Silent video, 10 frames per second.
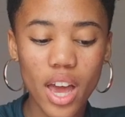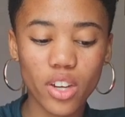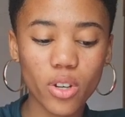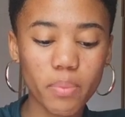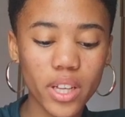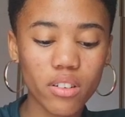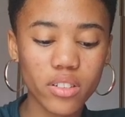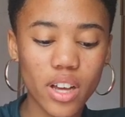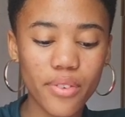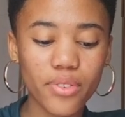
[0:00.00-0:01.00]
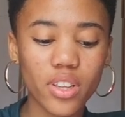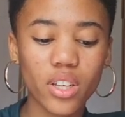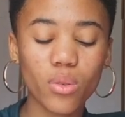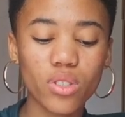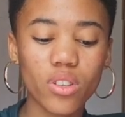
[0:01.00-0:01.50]
and you're big on. I feel
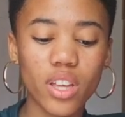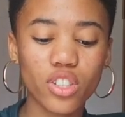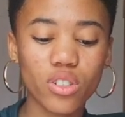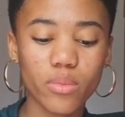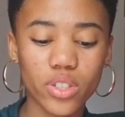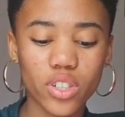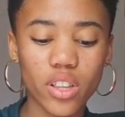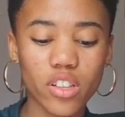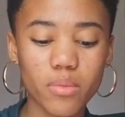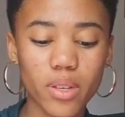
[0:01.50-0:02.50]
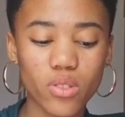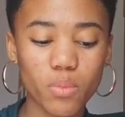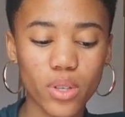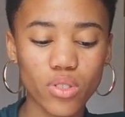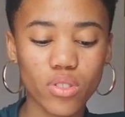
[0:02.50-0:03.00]
like also that you're mature. That makes you
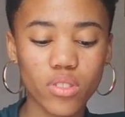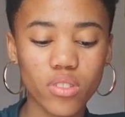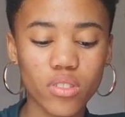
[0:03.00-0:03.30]
special.